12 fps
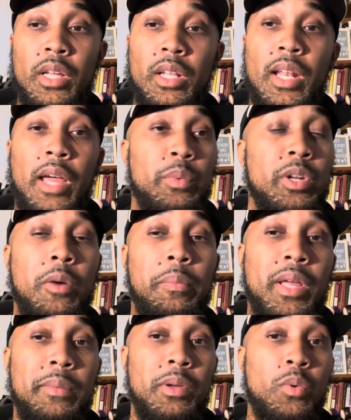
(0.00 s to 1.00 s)
Like we don't
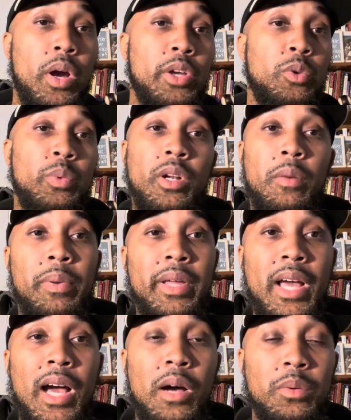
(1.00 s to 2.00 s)
play BYU, we don't play
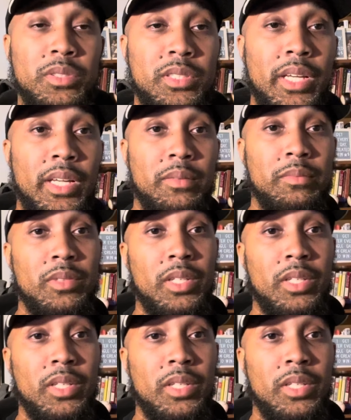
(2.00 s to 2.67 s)
Iowa State.